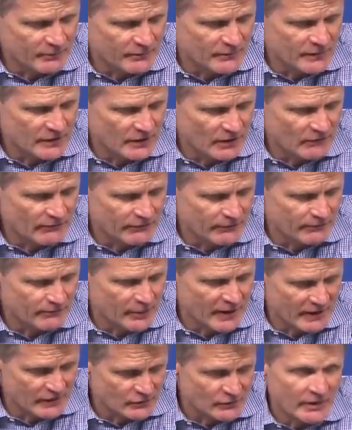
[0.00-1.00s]
you know,
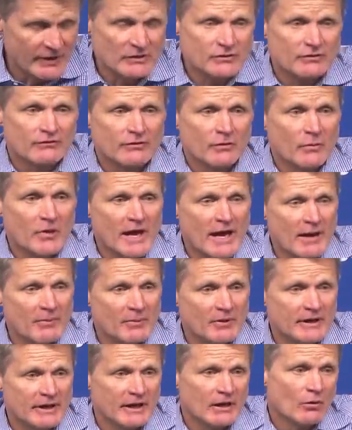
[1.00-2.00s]
penetration from
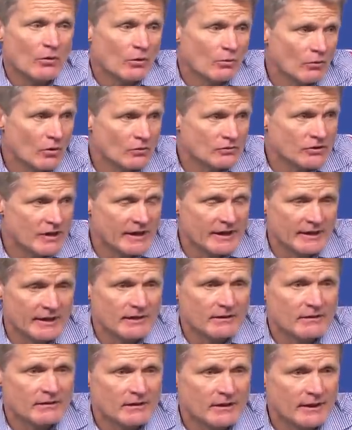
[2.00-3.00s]
happening or
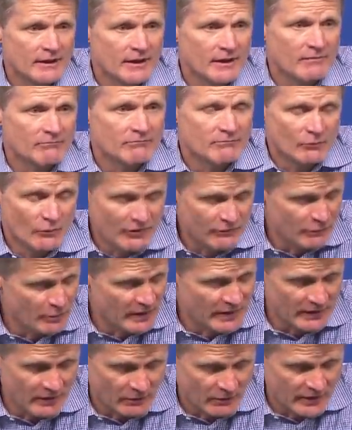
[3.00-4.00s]
rotating. Um, we've
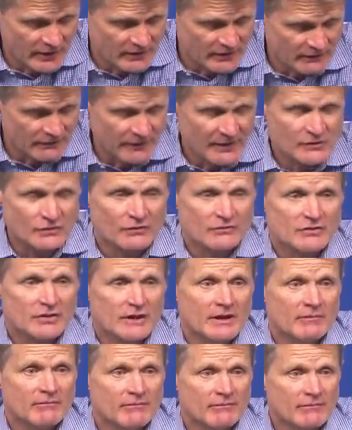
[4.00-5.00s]
been a great defensive
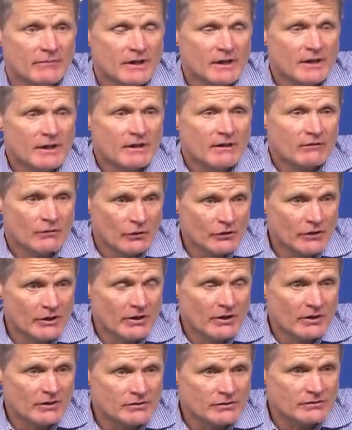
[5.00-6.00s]
team for
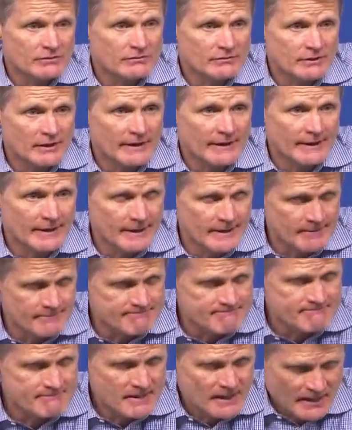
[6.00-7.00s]
years, uh,
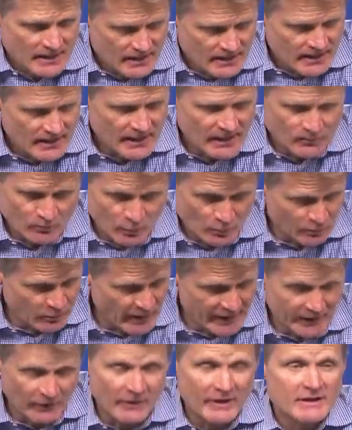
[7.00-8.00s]
and we're
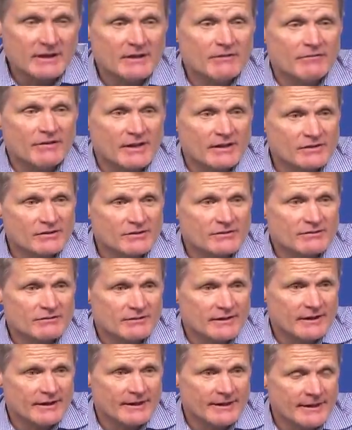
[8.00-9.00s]
playing great defense.
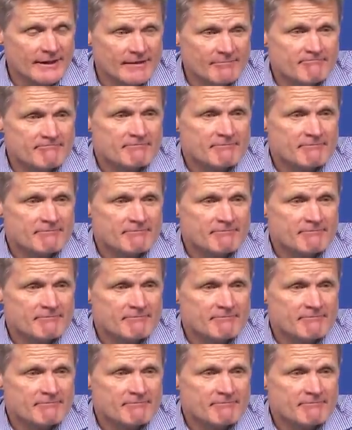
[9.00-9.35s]
Uh,